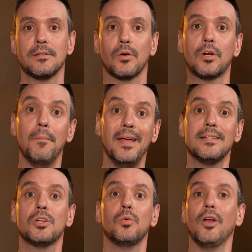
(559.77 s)
So commit
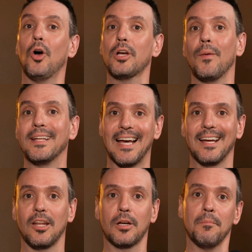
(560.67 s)
to an ongoing
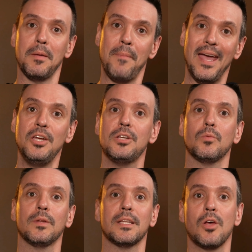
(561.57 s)
dialogue and be patient
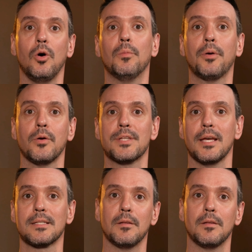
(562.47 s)
with this whole process.